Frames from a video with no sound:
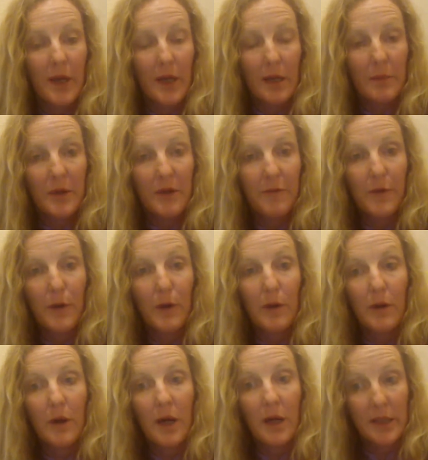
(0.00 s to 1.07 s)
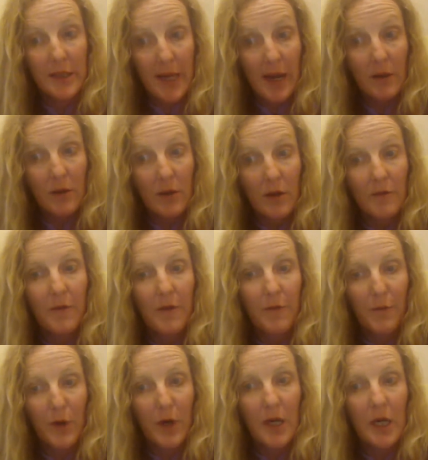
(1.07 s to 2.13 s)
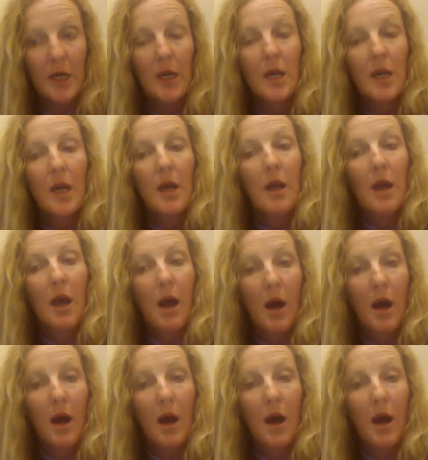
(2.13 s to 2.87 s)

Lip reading: they're available for download for free